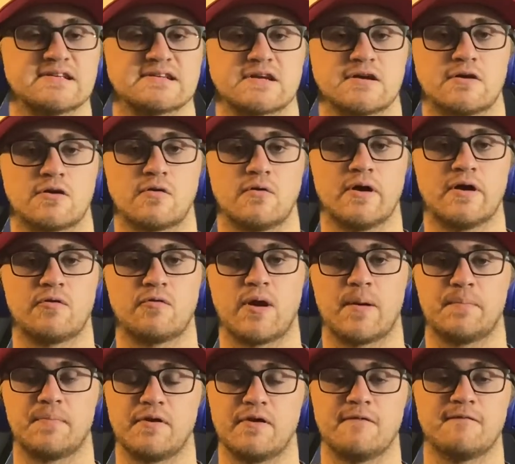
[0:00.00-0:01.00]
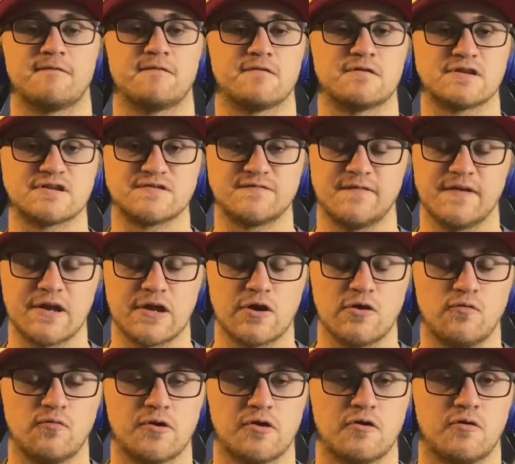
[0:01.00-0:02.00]
going to go ahead and wrap it up for this
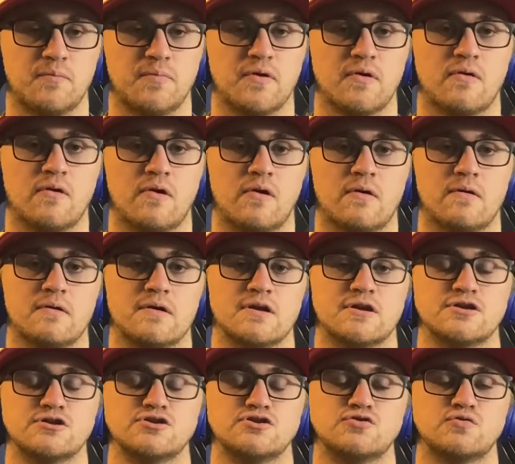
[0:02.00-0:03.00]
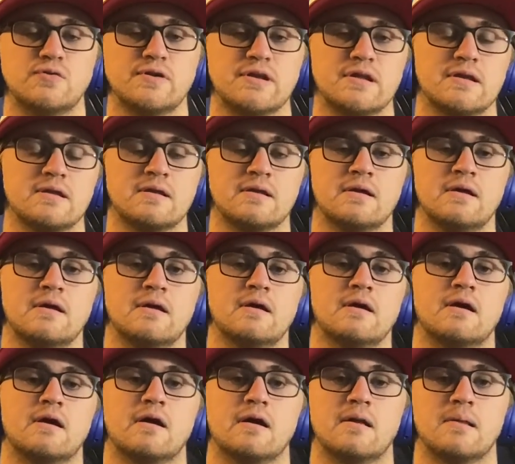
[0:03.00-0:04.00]
video. We hope you all enjoyed it.
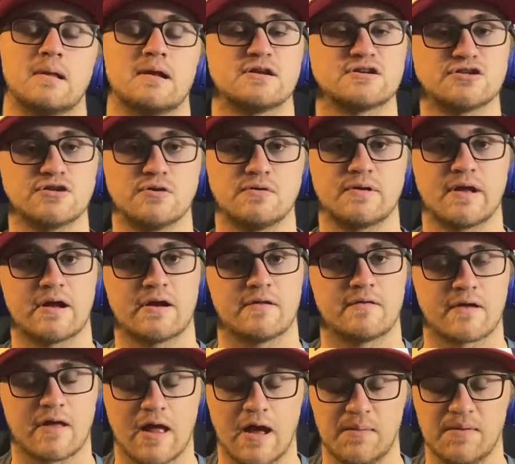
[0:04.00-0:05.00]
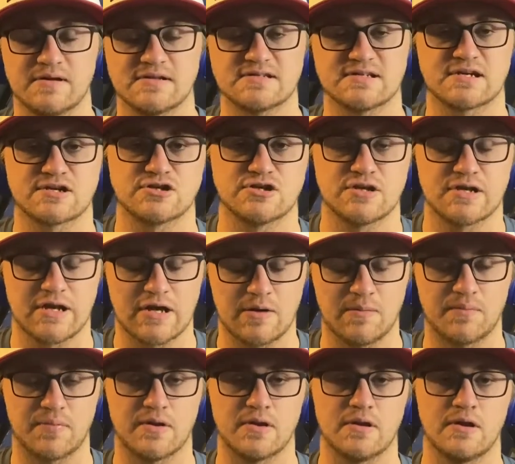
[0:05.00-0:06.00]
Let us know down in the comment section
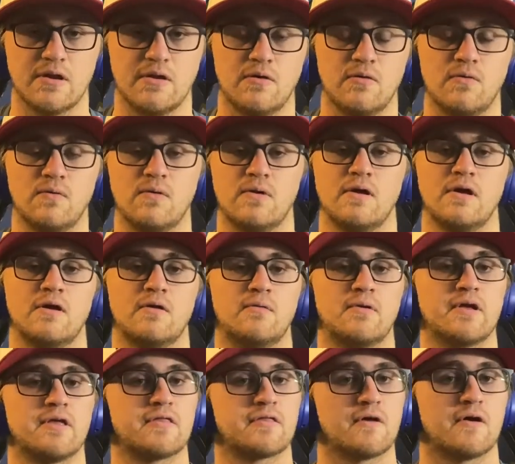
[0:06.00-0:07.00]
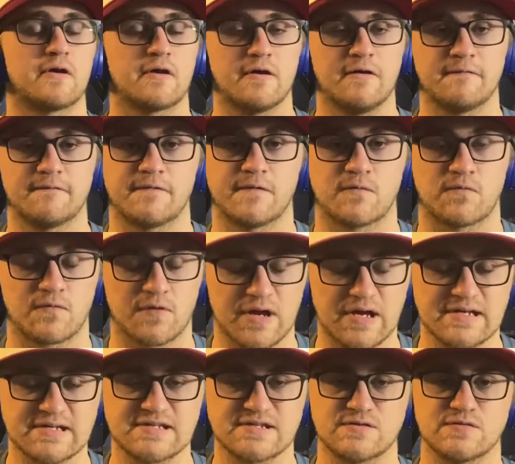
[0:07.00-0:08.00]
down below what you thought of the
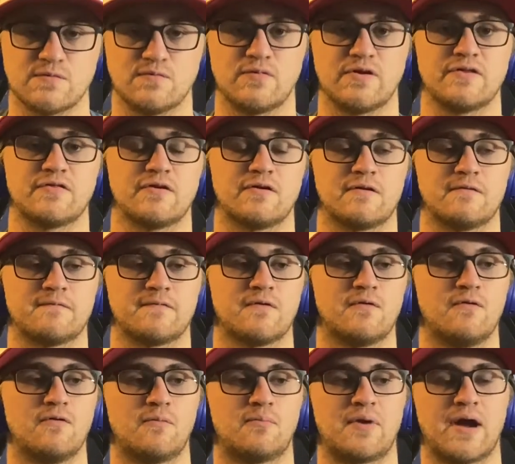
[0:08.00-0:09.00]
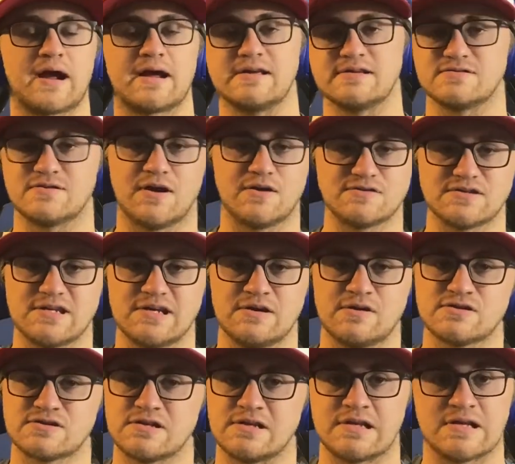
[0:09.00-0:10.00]
race, what you thought of the whole Brad Keselowski,
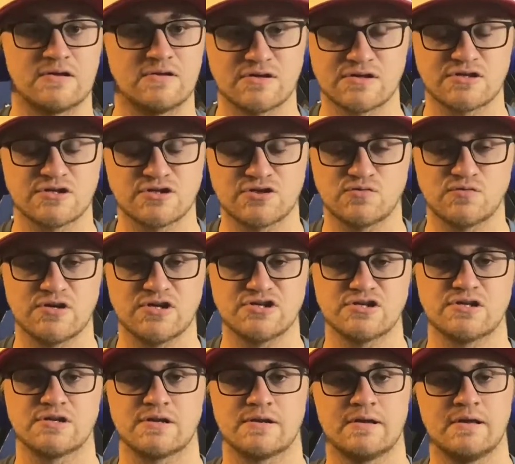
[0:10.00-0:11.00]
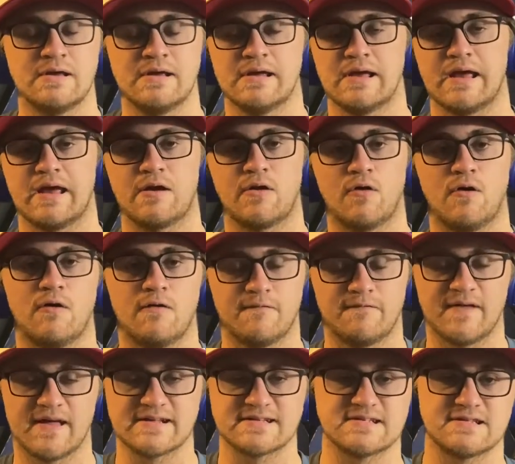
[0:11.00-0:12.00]
Austin Dillon situation, and all
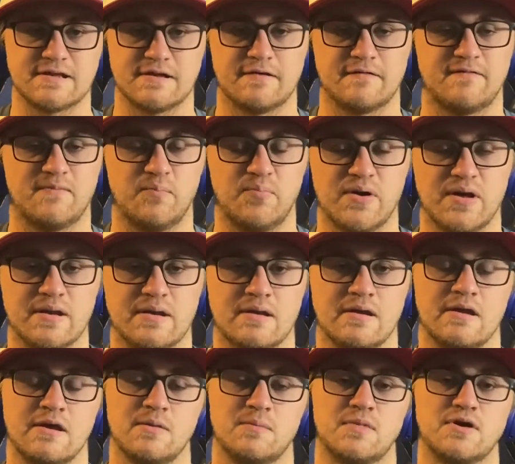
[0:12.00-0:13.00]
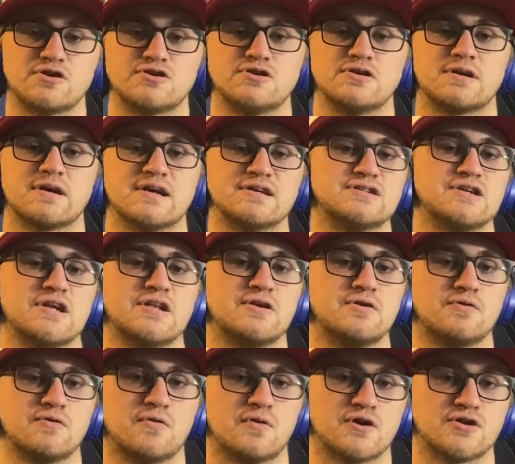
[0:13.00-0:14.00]
of that stuff. But make sure you guys stay
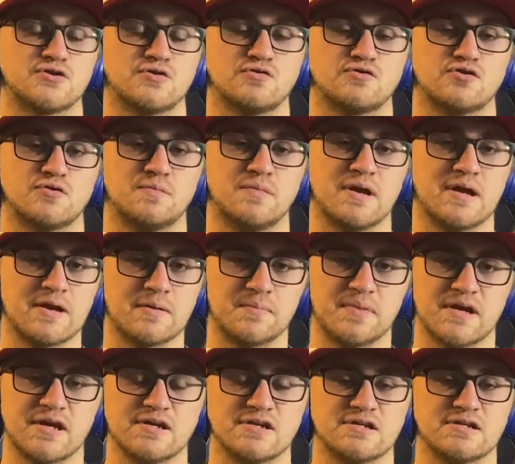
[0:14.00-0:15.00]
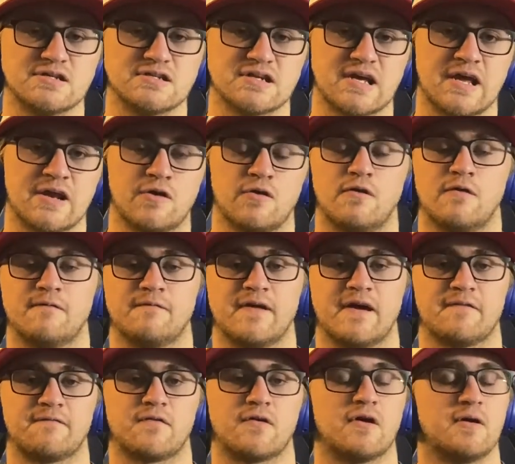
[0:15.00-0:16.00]
tuned to our social media pages and all of
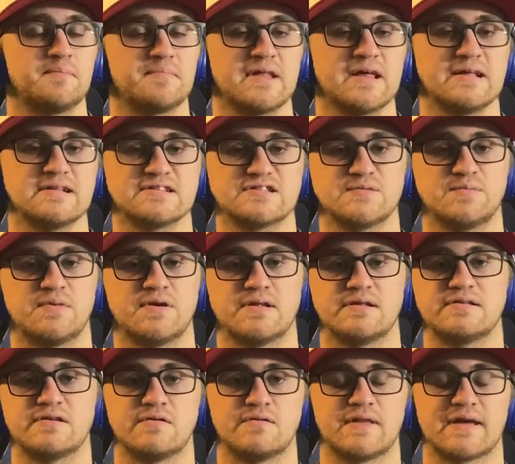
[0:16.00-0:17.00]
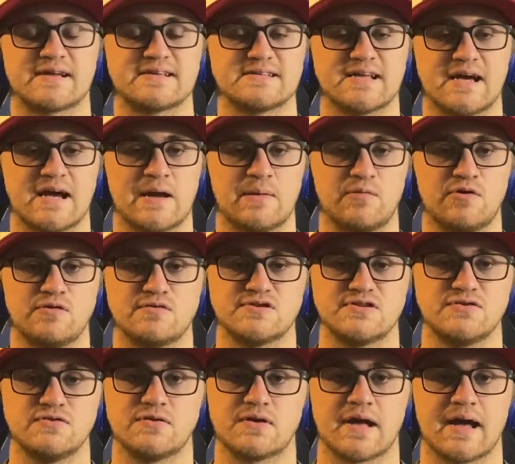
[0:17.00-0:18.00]
that for updates. But until next time, we will
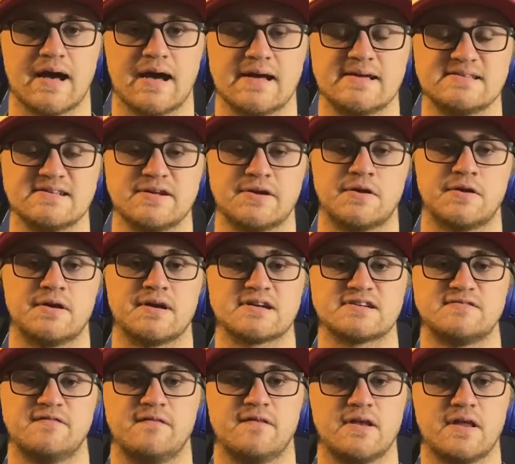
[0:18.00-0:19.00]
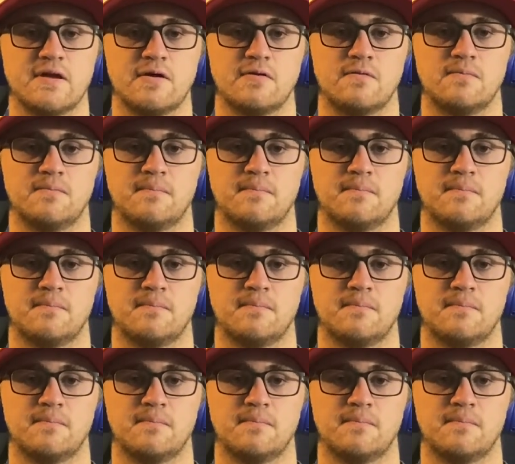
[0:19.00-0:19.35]
see you guys in our next video.